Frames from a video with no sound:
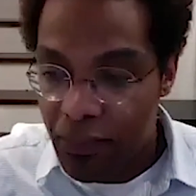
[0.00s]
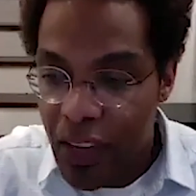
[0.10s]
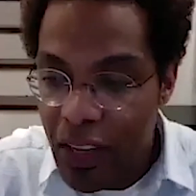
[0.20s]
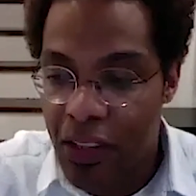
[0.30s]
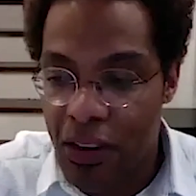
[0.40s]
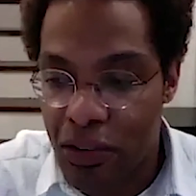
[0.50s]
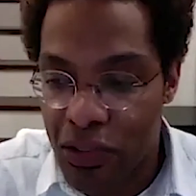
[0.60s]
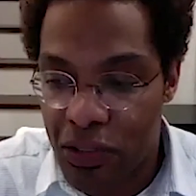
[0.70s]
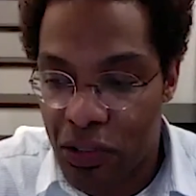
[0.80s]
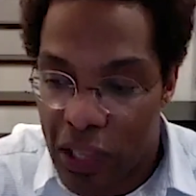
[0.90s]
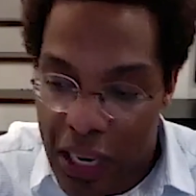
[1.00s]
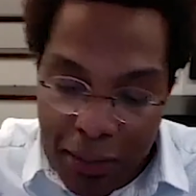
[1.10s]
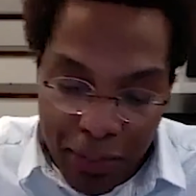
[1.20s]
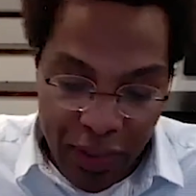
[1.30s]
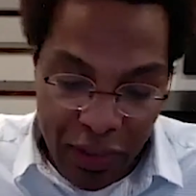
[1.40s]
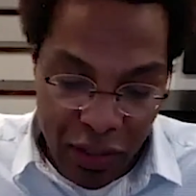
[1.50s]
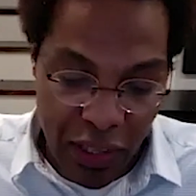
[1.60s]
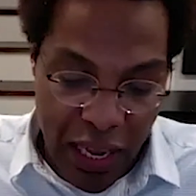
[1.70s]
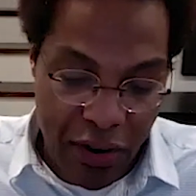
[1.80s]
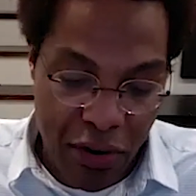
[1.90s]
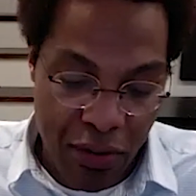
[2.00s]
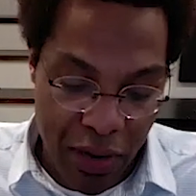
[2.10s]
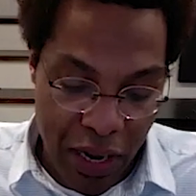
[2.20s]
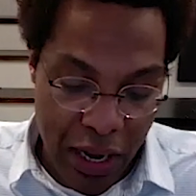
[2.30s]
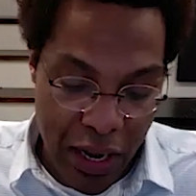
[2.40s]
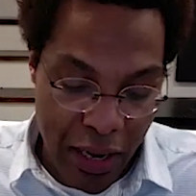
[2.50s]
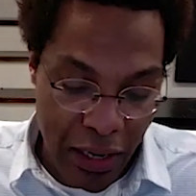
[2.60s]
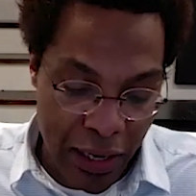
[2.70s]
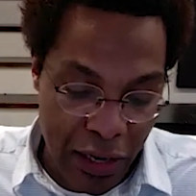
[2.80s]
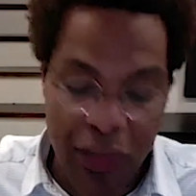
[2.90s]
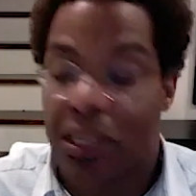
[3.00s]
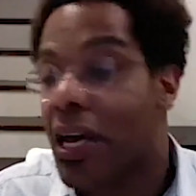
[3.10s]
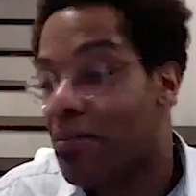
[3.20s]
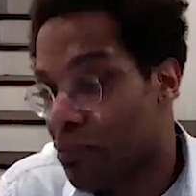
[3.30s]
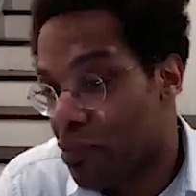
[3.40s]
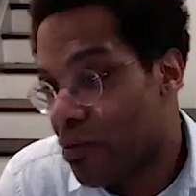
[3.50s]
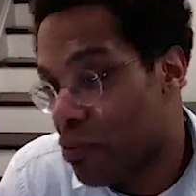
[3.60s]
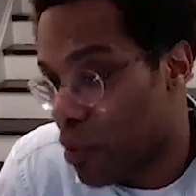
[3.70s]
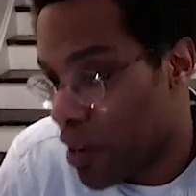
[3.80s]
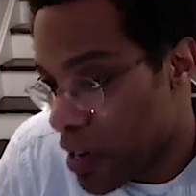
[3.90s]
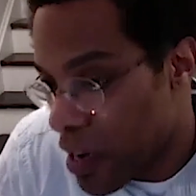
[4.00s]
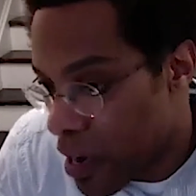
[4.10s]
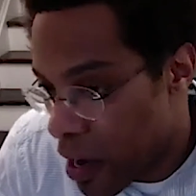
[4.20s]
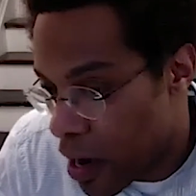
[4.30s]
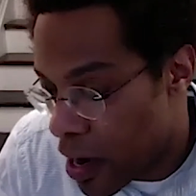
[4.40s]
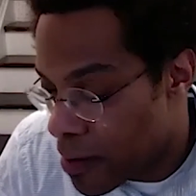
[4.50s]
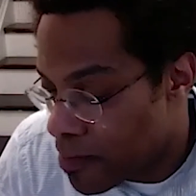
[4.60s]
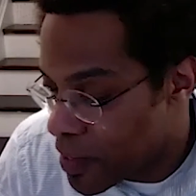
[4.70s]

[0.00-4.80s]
there's a lender, a lending type for everyone. I've